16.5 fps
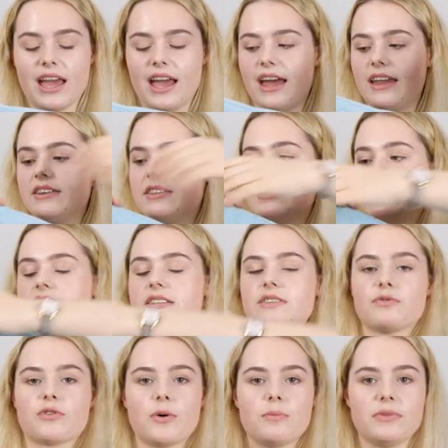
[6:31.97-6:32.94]
and this
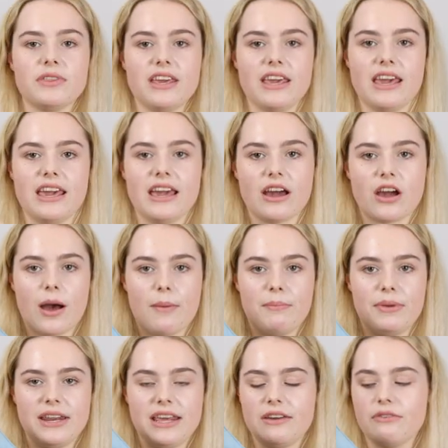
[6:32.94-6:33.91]
is from the
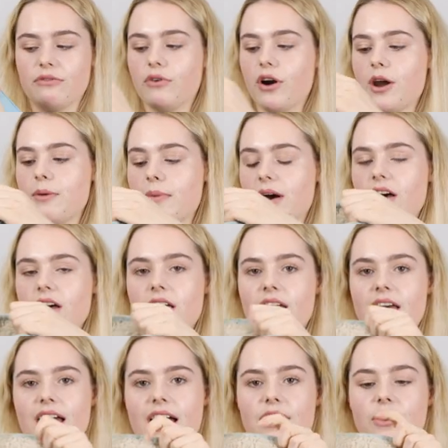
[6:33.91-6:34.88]
company Roma.
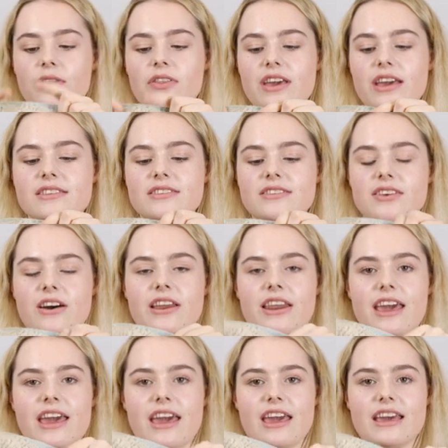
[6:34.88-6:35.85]
And on the inside
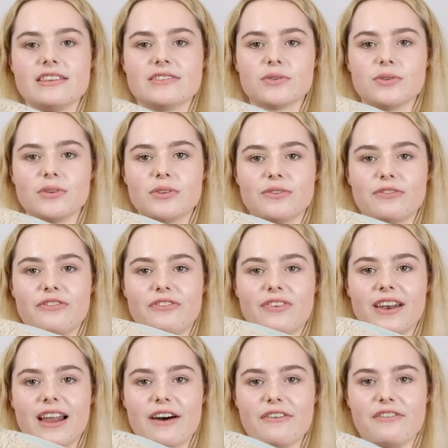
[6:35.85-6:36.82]
here, it's all
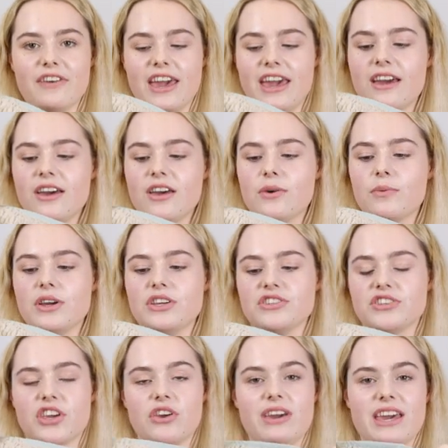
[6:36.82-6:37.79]
fluffy, which
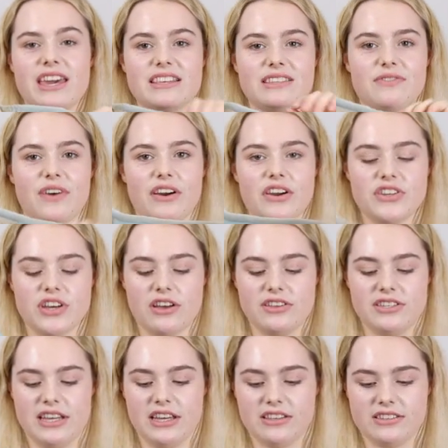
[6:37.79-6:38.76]
is cute. It is very
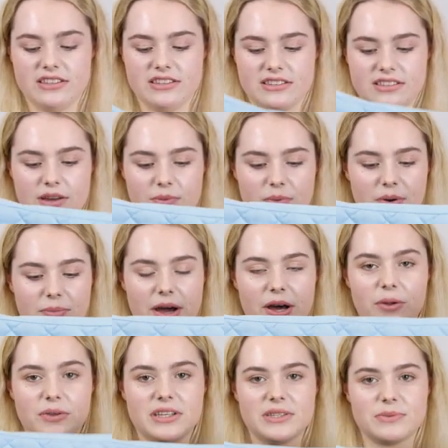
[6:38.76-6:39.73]
dirty because this is like one of
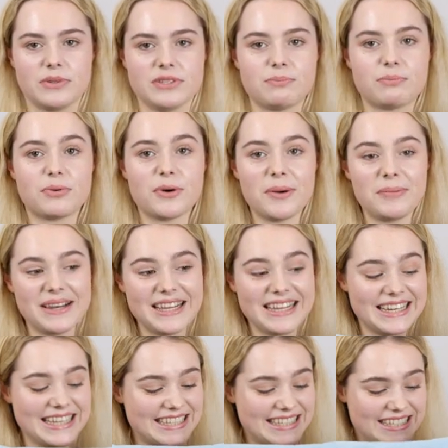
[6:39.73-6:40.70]
my oldest ones,
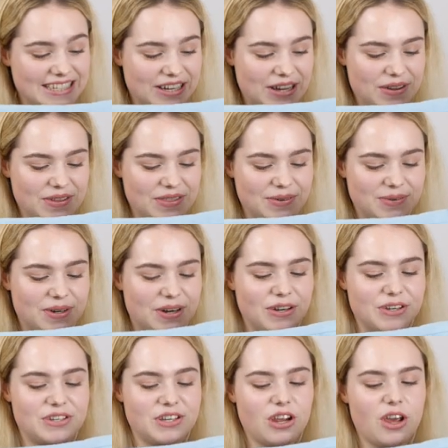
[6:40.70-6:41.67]
probably needs to go in the
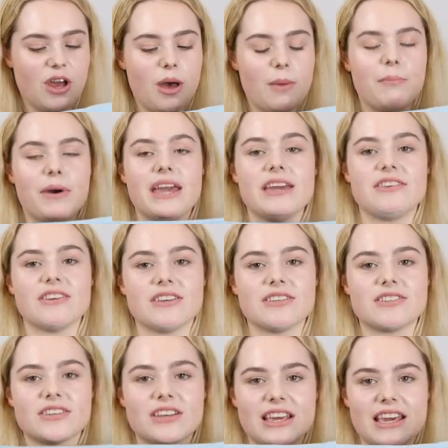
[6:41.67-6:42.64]
wash, but it
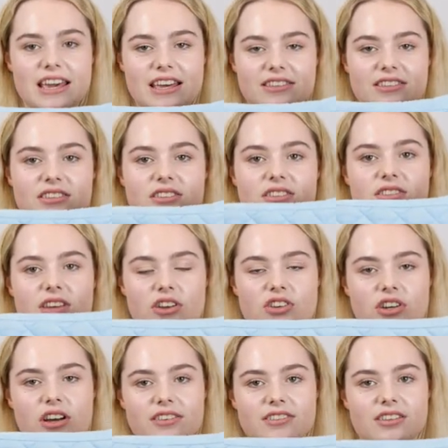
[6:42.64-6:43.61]
does, it is
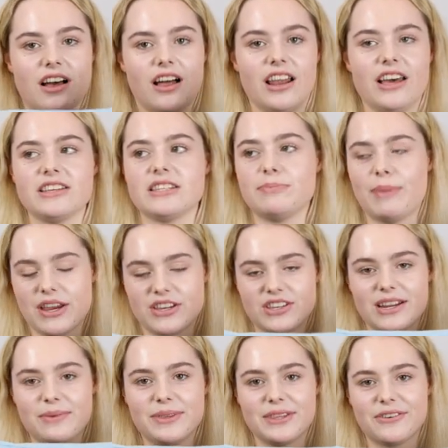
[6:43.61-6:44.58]
such a nice color,
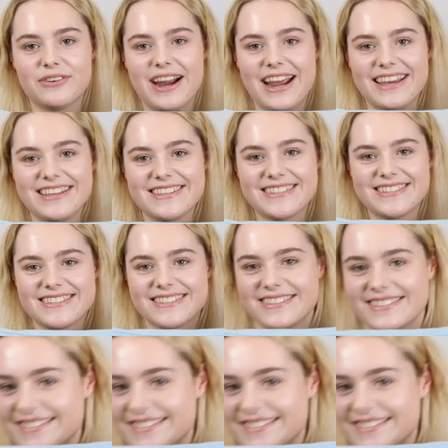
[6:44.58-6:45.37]
especially with the grays.